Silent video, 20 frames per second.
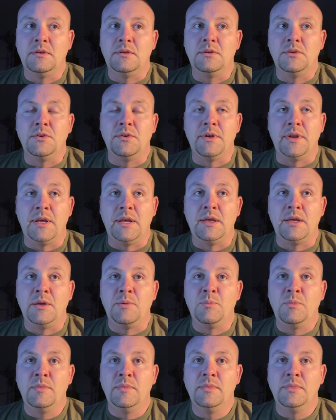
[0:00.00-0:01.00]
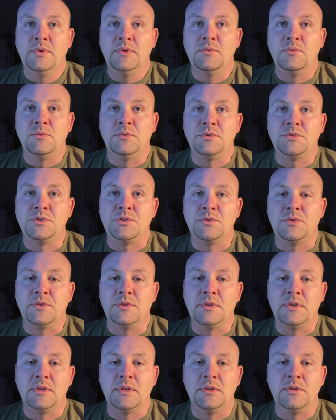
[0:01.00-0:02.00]
your name, which you
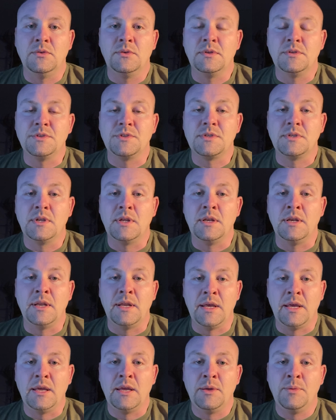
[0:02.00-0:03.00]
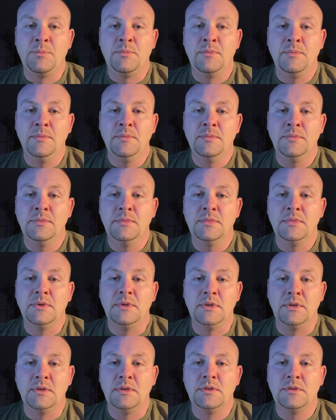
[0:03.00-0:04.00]
can send name
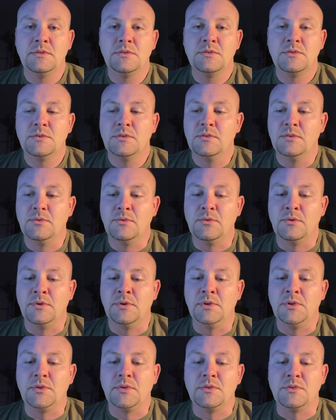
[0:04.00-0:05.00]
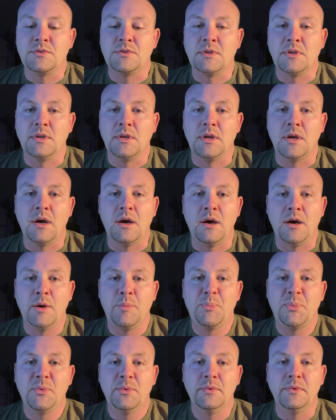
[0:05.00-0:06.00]
is, or you can say
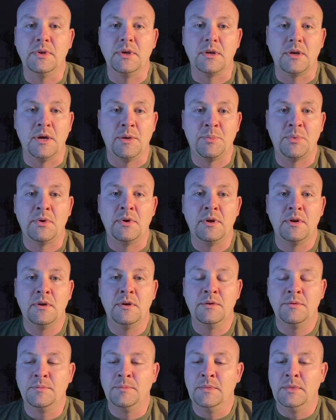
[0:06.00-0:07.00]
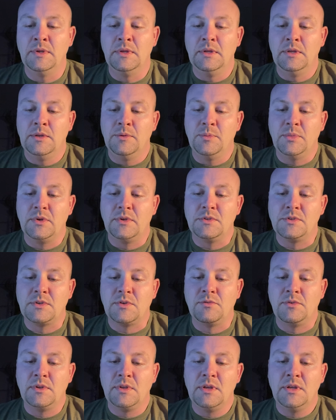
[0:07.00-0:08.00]
op, like operator, because
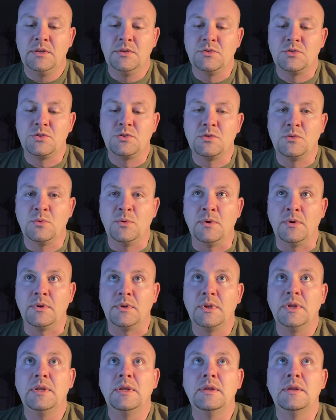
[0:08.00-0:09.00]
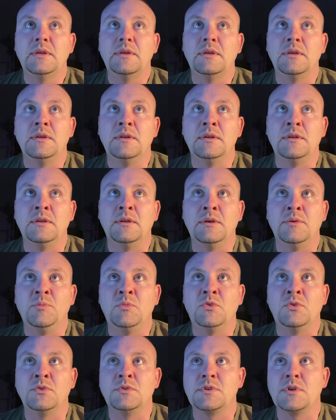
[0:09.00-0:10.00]
everything is short in
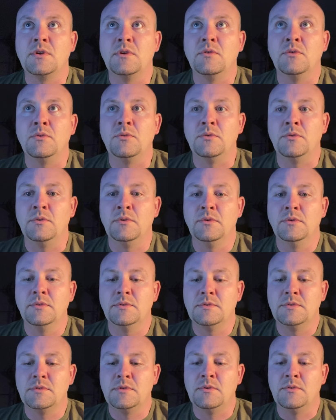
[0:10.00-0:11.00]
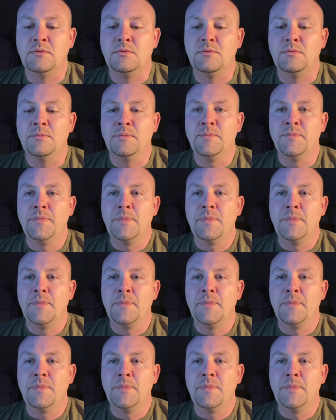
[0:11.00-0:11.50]
Morse code. So,